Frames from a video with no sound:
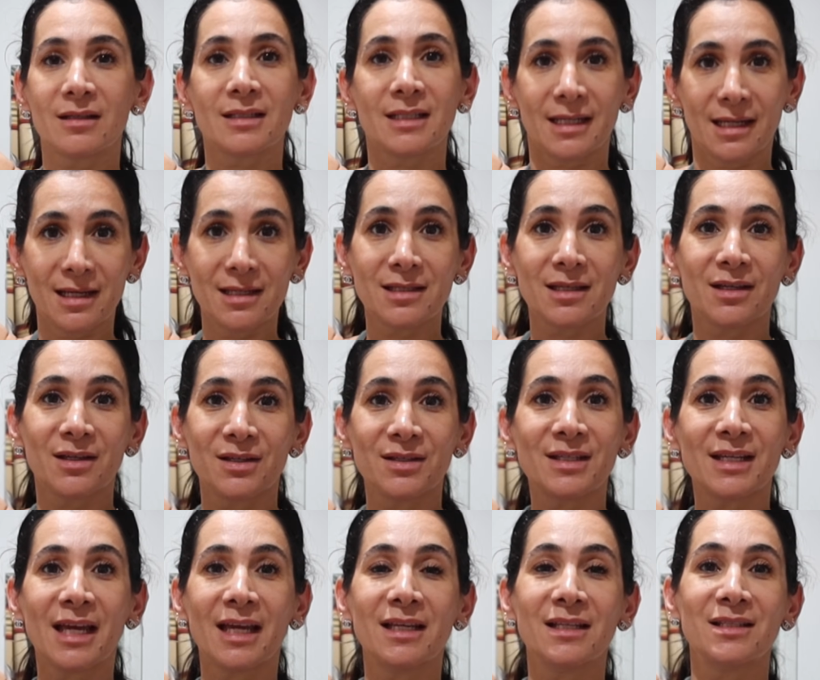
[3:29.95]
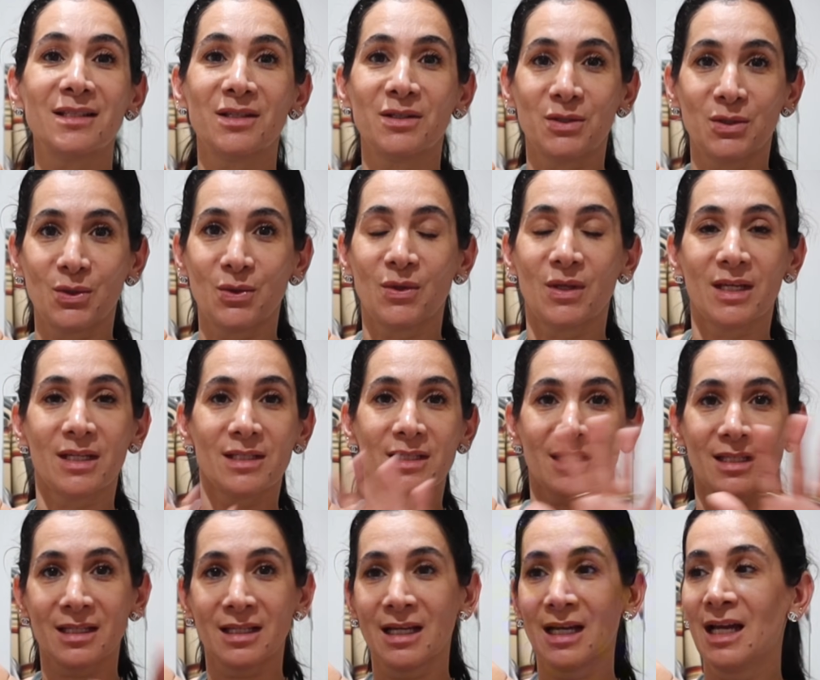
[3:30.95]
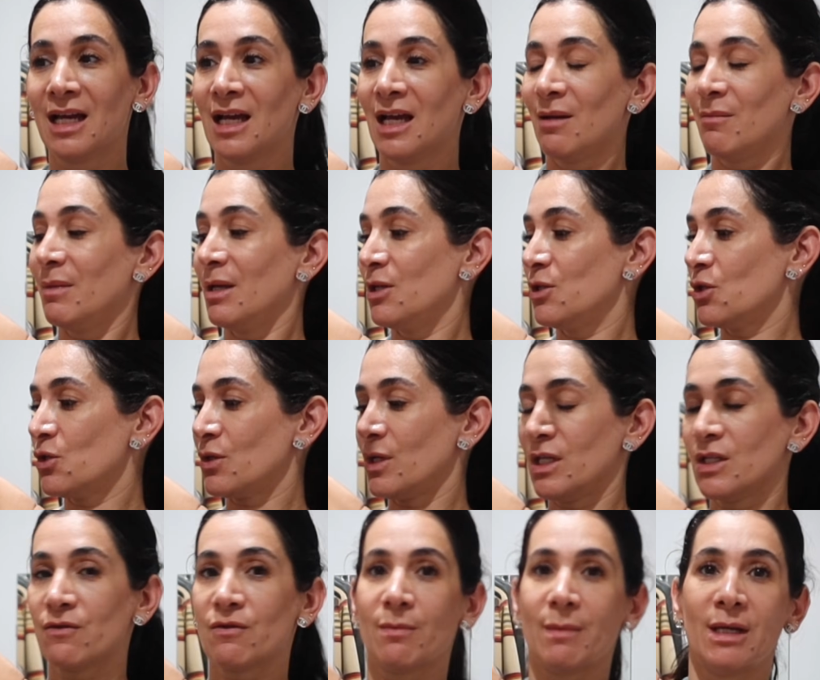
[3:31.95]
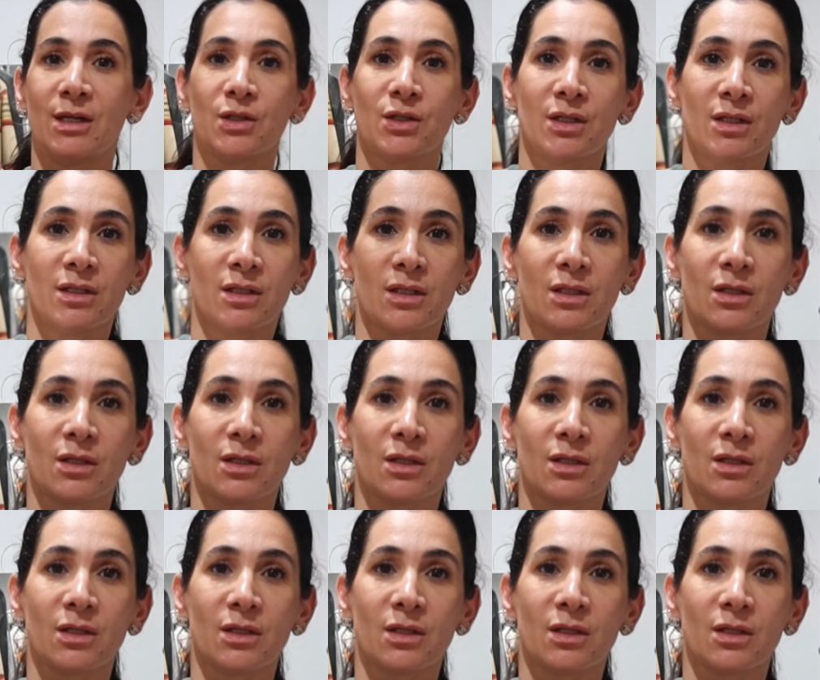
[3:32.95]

today's a good day to do this major transformation.